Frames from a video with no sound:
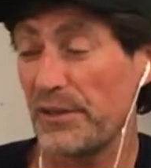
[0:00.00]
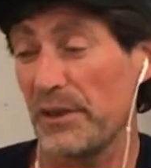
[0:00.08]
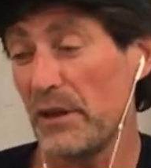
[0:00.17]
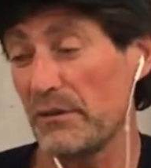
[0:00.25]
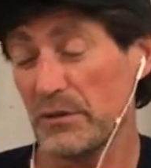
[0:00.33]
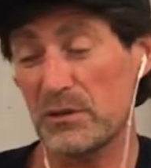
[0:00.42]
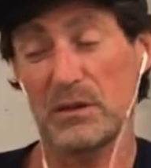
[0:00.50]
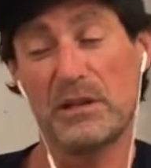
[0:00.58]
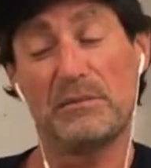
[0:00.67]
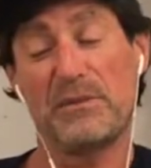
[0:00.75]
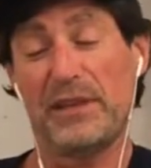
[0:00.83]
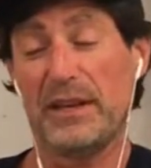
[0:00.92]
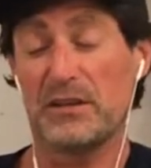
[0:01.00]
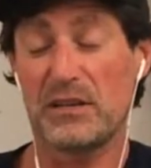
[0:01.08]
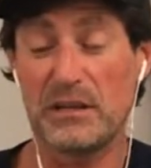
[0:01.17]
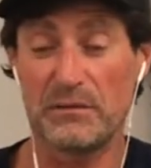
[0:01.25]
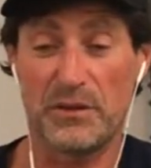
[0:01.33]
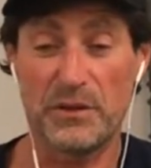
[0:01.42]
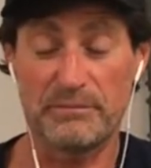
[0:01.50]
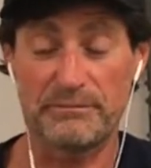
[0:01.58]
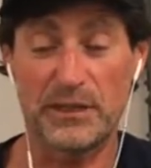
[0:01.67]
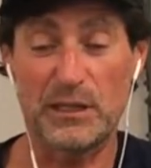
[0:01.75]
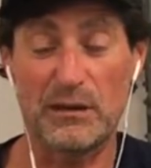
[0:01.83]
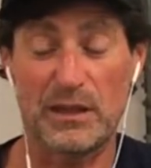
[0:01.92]
in the overall scheme of things, given that
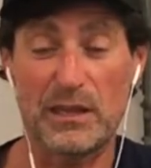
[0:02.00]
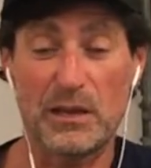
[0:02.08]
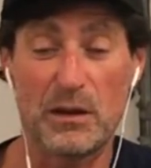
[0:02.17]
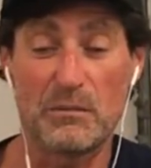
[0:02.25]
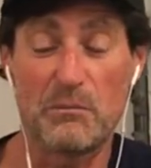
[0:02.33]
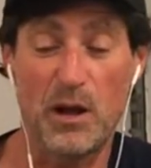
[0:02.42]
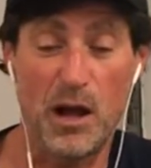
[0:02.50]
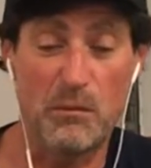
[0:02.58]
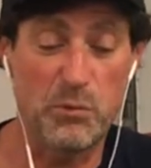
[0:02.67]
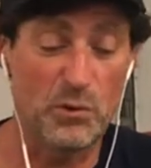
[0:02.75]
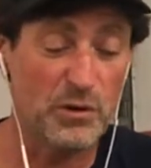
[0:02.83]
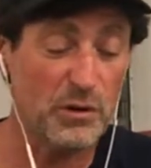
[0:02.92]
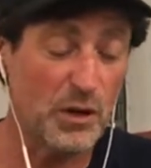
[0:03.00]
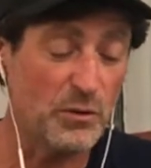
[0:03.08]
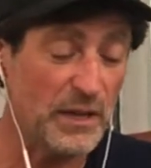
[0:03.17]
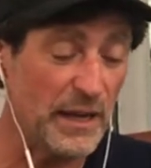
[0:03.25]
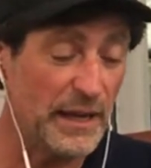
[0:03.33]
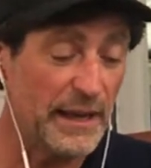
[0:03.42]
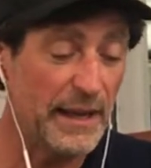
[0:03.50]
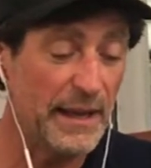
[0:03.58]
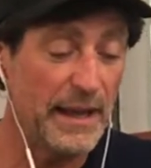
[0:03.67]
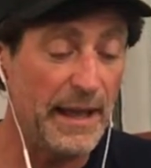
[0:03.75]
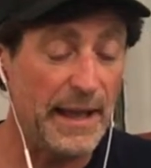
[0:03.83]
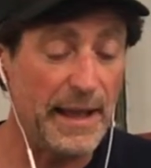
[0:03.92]
I think I bought it okay,
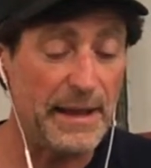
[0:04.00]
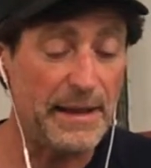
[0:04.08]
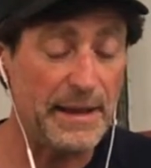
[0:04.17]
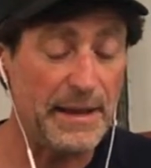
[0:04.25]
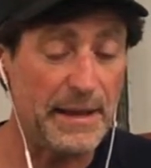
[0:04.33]
and